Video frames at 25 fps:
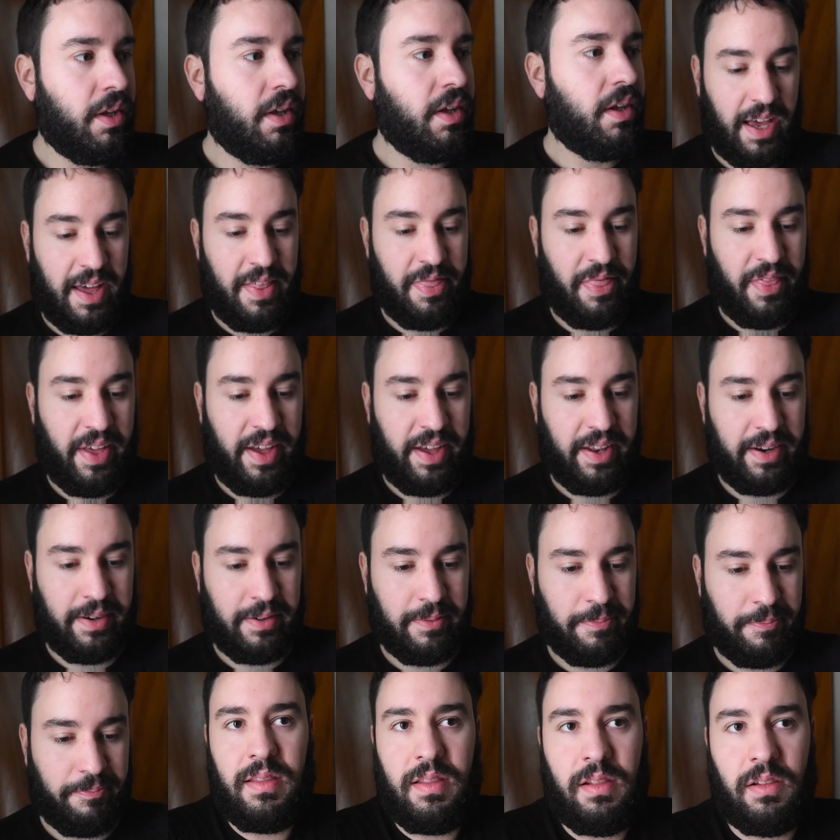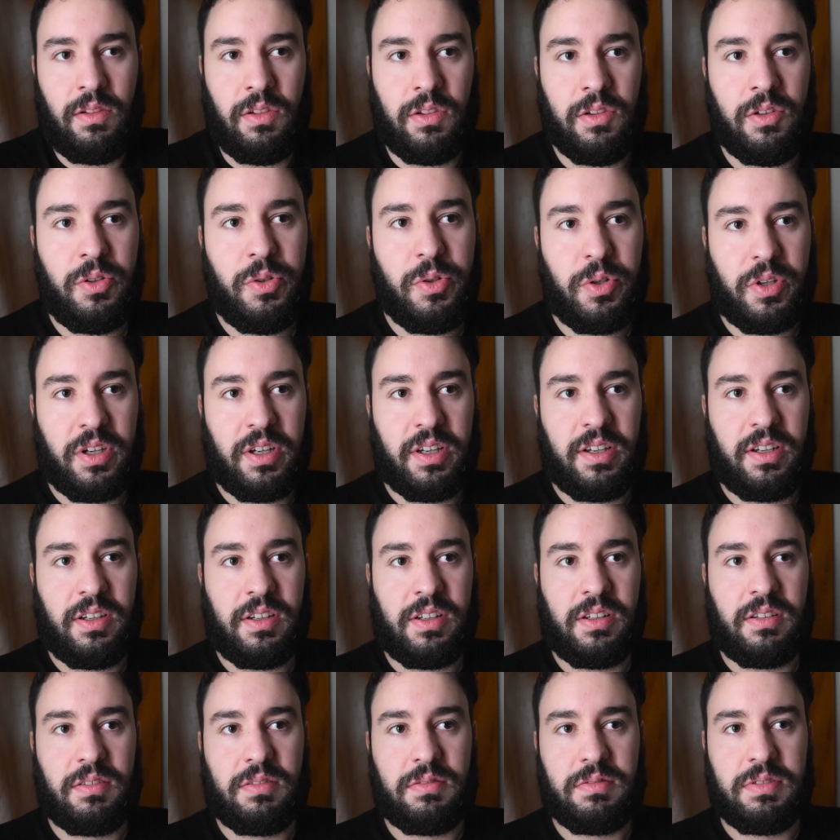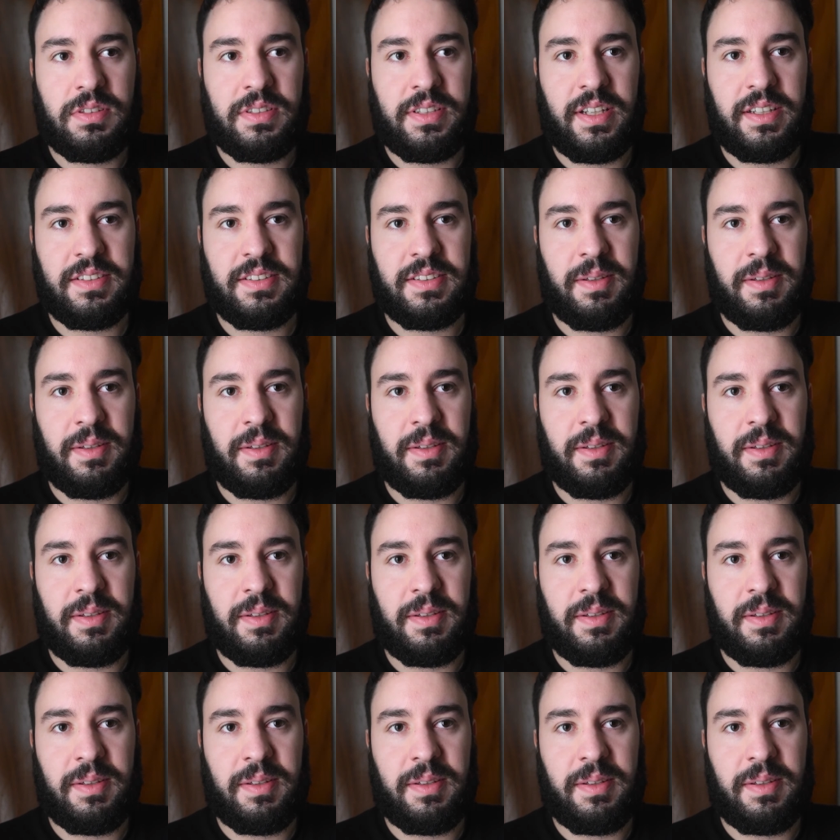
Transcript: and then Luke says